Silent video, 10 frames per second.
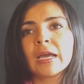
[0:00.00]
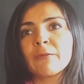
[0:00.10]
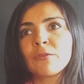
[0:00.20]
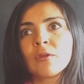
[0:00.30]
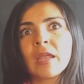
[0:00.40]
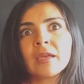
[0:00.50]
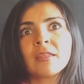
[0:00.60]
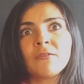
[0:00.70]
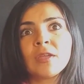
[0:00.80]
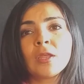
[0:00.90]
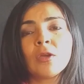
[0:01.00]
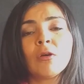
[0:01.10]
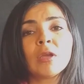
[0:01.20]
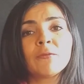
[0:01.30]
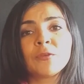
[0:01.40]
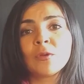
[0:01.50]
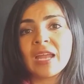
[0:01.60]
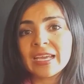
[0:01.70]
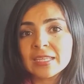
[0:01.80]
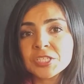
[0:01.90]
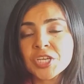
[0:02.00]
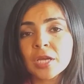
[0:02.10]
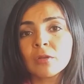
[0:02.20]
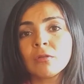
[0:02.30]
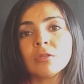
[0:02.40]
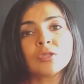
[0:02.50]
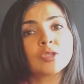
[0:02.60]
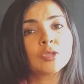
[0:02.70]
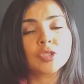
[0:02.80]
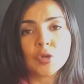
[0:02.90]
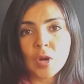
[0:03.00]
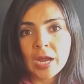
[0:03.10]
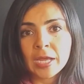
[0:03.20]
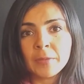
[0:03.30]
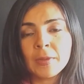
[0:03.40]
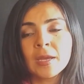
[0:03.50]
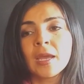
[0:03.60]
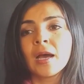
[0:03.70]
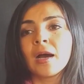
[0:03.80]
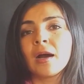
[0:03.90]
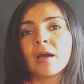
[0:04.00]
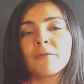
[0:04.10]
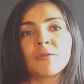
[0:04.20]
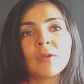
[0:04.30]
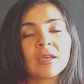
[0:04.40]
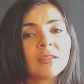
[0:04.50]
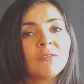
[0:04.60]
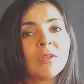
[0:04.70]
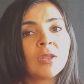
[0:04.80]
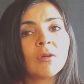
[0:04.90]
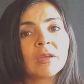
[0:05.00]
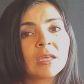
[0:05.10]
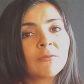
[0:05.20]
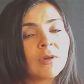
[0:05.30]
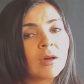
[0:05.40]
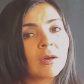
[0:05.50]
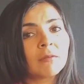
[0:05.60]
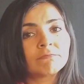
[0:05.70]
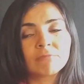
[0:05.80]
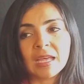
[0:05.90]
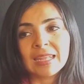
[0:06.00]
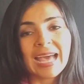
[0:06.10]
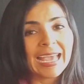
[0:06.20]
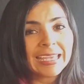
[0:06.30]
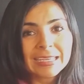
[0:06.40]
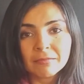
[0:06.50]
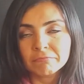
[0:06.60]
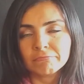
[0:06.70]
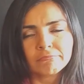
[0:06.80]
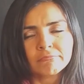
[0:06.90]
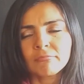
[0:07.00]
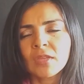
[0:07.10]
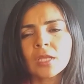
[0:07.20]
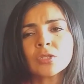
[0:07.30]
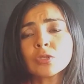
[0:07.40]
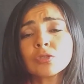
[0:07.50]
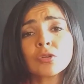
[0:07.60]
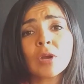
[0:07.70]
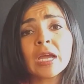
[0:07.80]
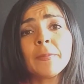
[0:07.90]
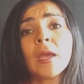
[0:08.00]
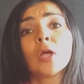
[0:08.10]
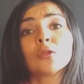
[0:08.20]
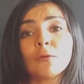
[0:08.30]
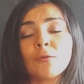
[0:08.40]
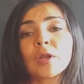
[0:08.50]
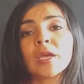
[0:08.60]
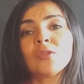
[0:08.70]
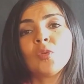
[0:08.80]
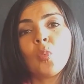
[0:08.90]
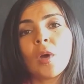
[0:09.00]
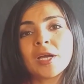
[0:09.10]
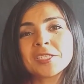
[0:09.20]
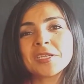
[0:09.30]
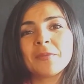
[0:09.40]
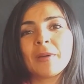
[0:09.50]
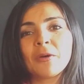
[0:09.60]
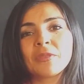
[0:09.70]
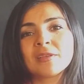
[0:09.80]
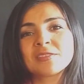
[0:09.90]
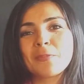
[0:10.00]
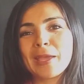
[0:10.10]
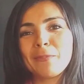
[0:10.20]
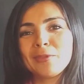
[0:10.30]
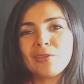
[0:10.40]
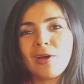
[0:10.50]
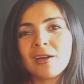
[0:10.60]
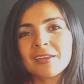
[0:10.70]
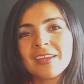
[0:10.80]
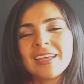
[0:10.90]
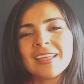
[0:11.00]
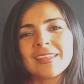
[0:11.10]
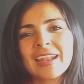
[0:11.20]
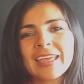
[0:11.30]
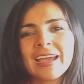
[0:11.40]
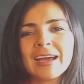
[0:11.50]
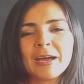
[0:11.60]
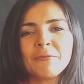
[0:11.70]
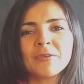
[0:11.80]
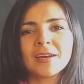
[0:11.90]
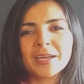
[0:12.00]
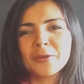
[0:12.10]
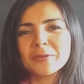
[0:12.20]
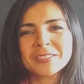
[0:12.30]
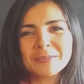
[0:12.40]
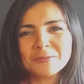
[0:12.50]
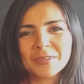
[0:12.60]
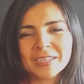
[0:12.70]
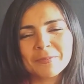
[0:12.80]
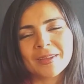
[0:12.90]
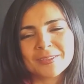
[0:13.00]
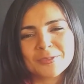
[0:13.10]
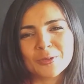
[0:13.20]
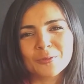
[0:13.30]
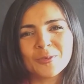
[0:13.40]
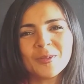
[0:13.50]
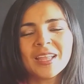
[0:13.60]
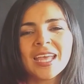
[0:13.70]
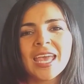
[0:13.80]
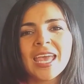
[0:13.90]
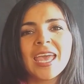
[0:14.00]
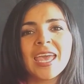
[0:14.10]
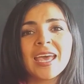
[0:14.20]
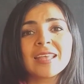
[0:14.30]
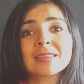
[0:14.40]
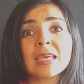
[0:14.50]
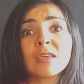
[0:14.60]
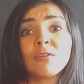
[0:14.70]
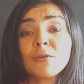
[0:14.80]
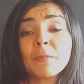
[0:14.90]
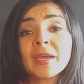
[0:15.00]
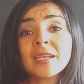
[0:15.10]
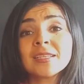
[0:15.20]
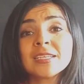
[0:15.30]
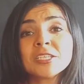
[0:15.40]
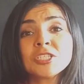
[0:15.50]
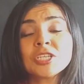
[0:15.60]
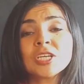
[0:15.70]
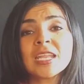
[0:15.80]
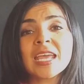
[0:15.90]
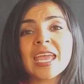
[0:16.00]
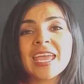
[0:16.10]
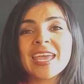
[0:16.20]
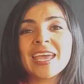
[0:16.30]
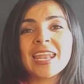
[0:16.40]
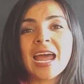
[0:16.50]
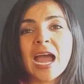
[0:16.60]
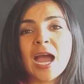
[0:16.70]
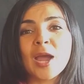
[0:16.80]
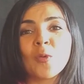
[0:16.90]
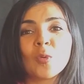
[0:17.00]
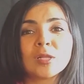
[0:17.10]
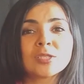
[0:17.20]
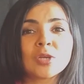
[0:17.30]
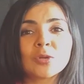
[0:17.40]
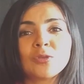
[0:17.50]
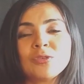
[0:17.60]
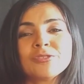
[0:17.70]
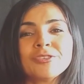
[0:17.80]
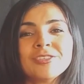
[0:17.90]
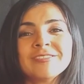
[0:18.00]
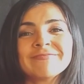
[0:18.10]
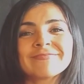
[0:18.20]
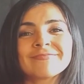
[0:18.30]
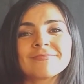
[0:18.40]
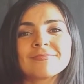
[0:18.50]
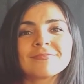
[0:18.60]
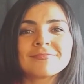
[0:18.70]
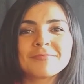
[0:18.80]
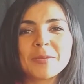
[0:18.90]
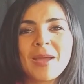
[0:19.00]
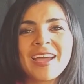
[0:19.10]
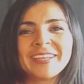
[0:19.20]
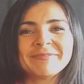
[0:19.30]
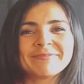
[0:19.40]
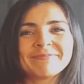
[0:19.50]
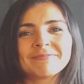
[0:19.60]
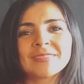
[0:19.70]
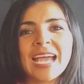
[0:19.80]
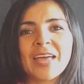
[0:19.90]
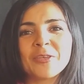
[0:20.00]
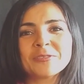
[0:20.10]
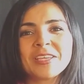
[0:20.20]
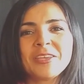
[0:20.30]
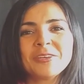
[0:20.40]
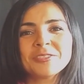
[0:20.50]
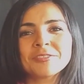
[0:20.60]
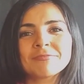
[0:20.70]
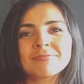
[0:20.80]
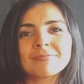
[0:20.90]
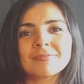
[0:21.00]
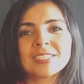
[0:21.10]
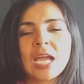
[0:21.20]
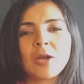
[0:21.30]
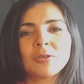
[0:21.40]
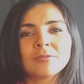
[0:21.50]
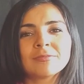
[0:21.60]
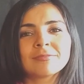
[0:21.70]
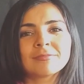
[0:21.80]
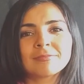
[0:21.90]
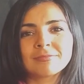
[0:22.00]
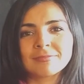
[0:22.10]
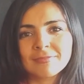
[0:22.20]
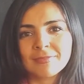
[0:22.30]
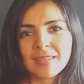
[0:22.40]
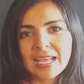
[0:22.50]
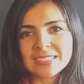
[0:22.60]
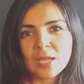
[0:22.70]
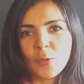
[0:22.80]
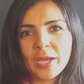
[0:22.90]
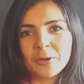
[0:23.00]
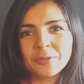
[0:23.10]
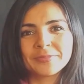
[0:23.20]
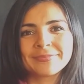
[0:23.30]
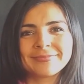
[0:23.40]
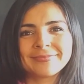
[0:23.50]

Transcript: If you like the video, if you like the channel, subscribe. If you like this video, give a like, subscribe. Don't forget to watch about this baby talk that I have. I know it sounds funny, but it's useful. And thank you for paying attention, and I will talk to you soon. Bye bye. Adiós, adiós. Chao. Hasta luego.